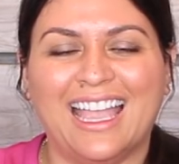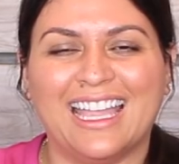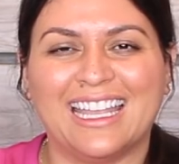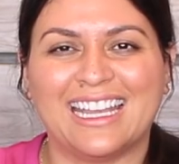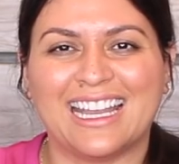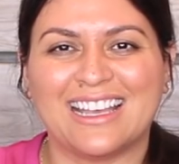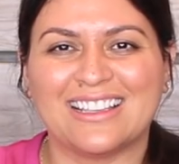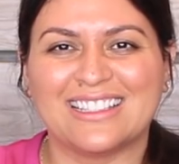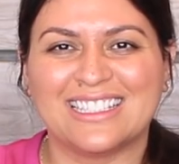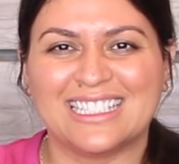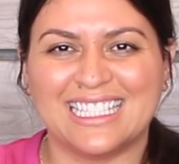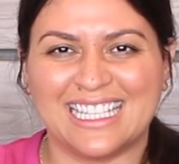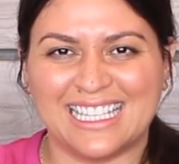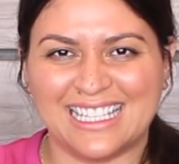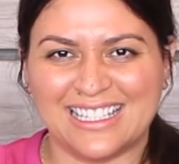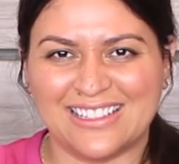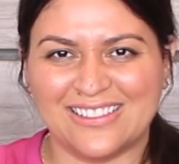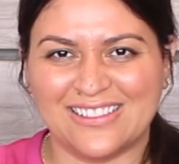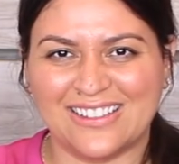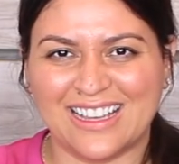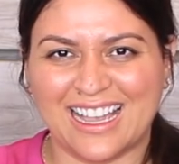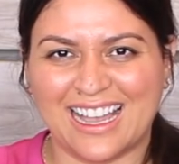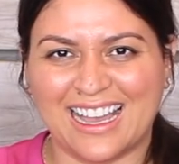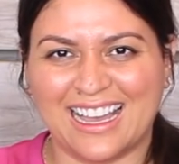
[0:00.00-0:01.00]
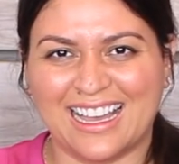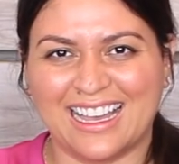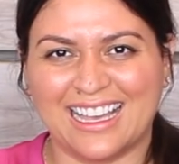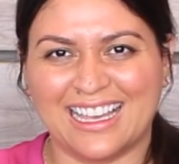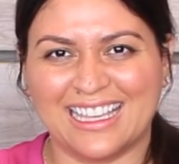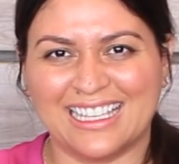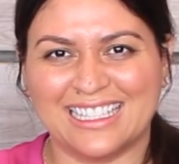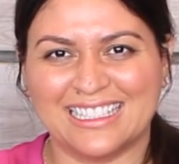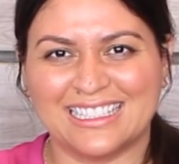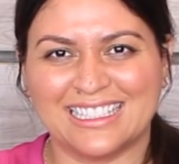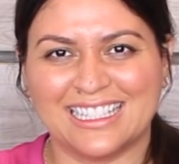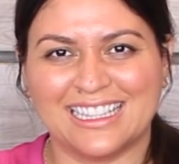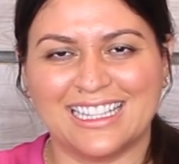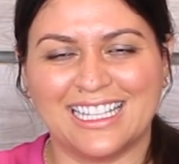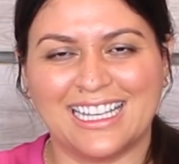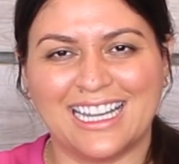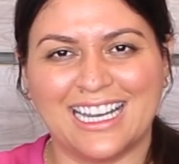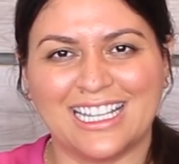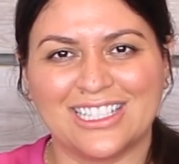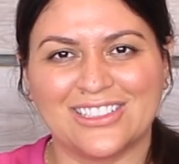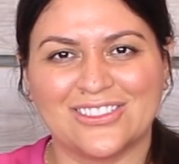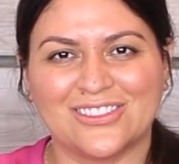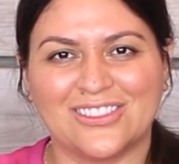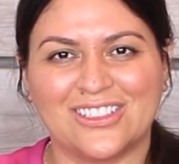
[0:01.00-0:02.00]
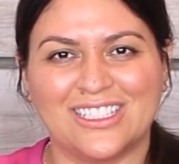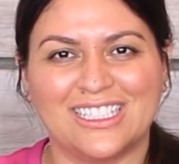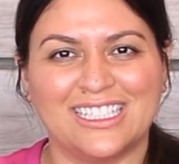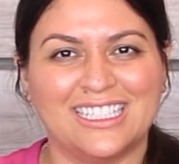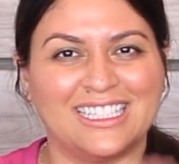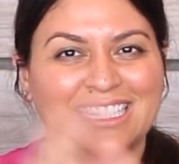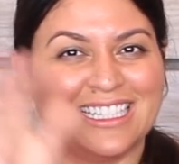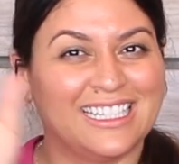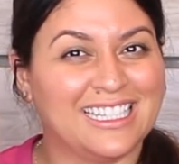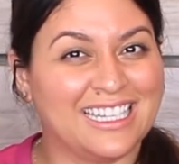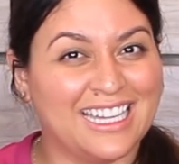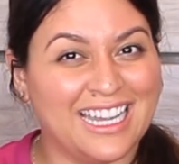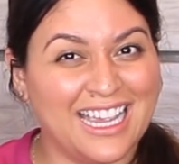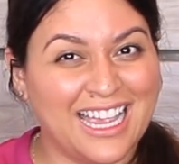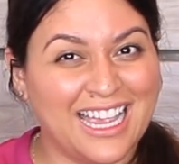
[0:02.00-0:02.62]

and I'll see you guys in the next one.